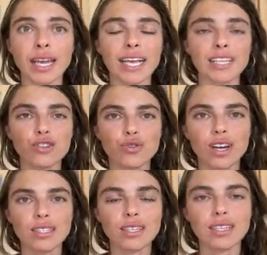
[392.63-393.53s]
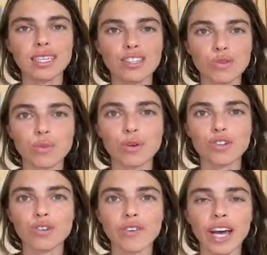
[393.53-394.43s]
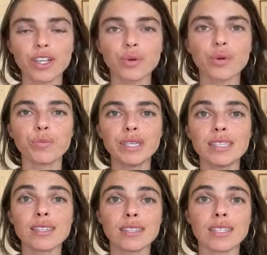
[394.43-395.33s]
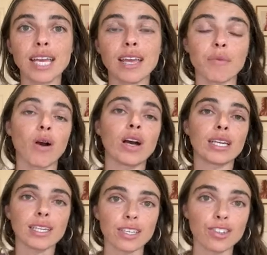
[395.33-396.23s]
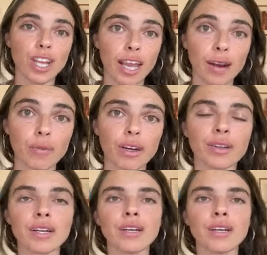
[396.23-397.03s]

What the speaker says: and trust that the exposure value will be the same on each camera.